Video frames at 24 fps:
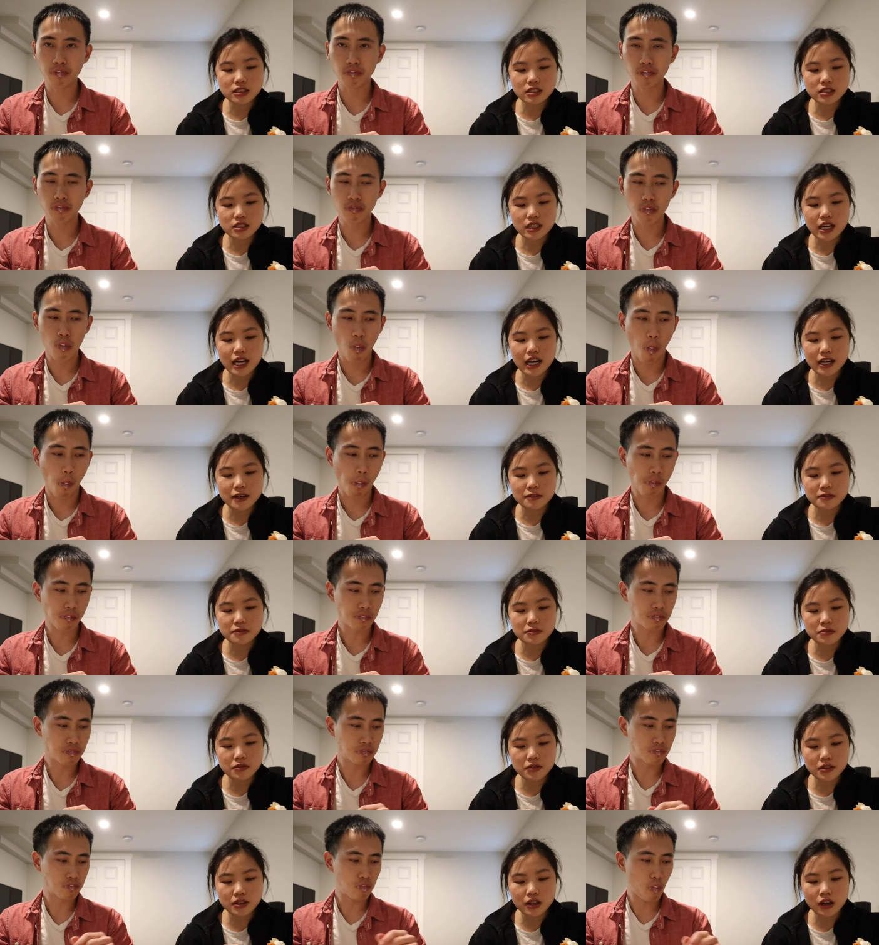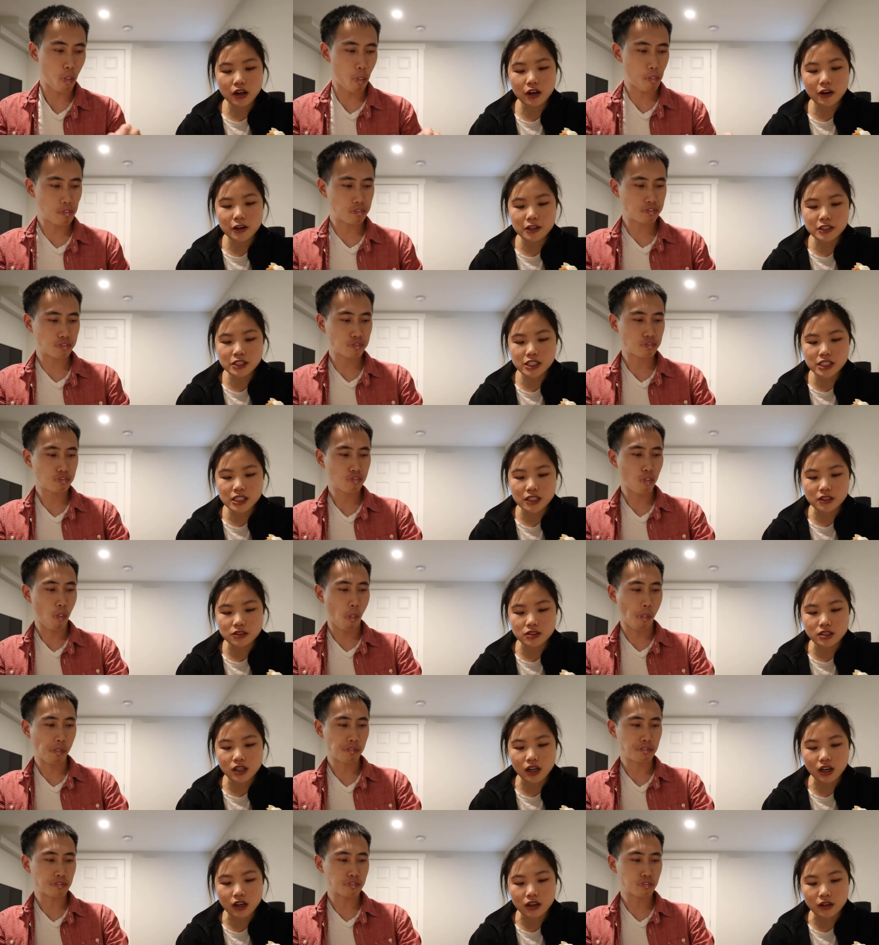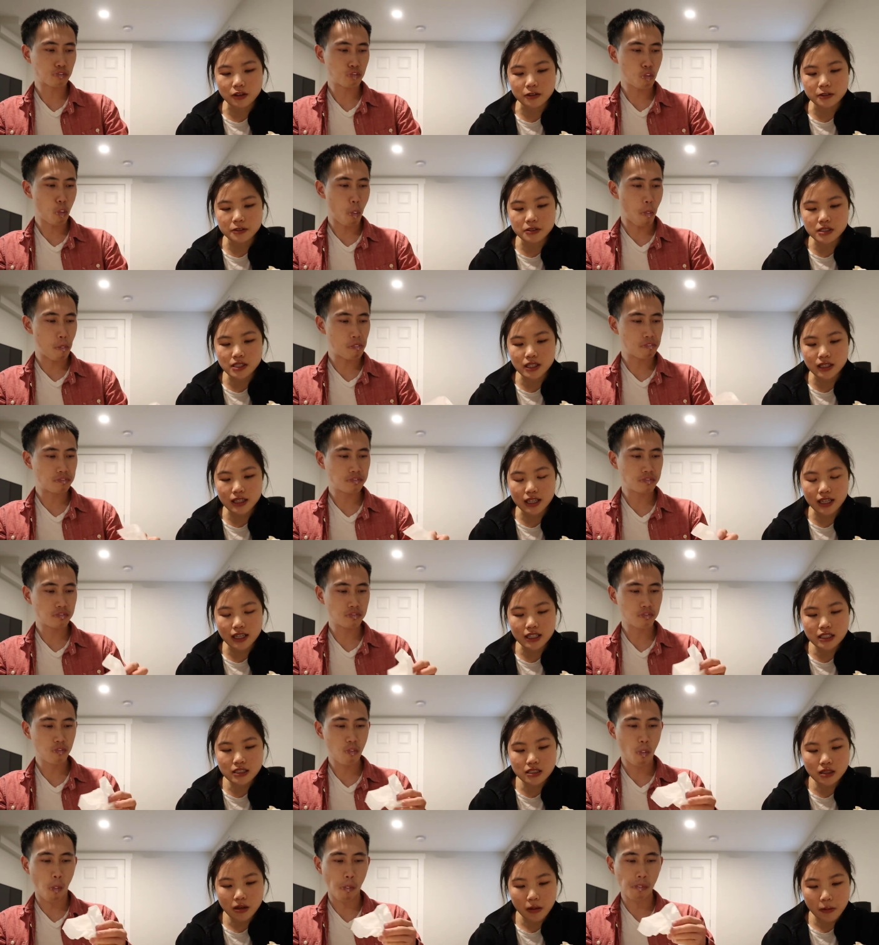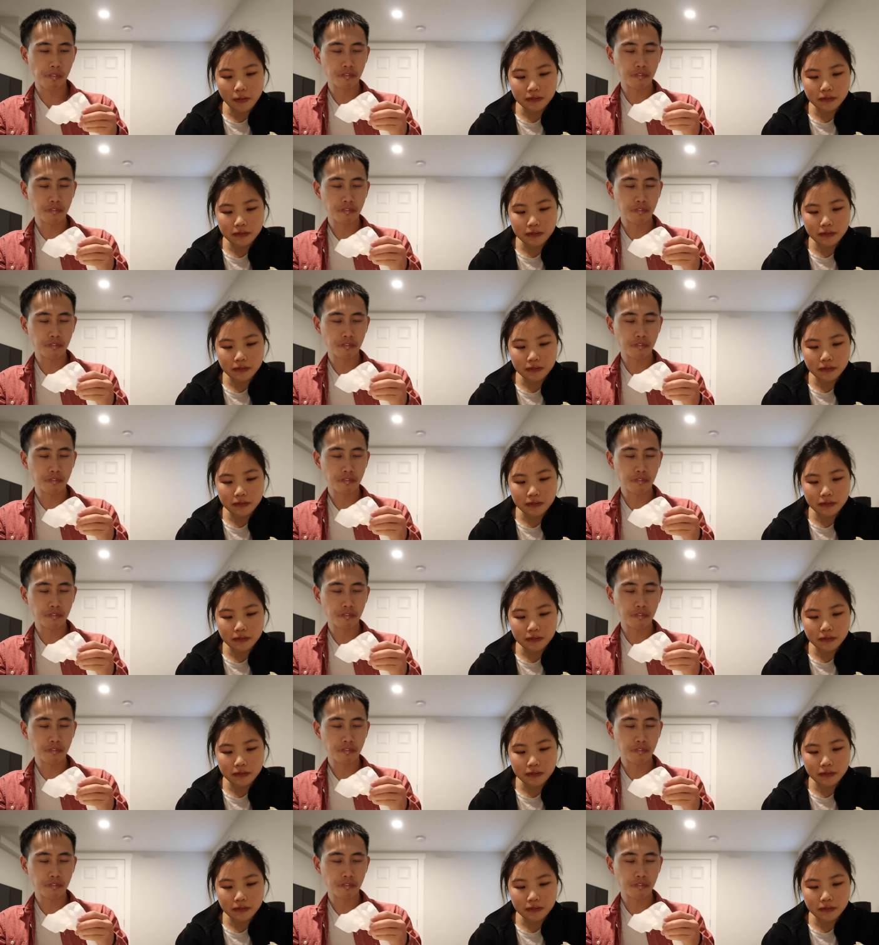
Speaker 1: to have hard shell tacos, I guess.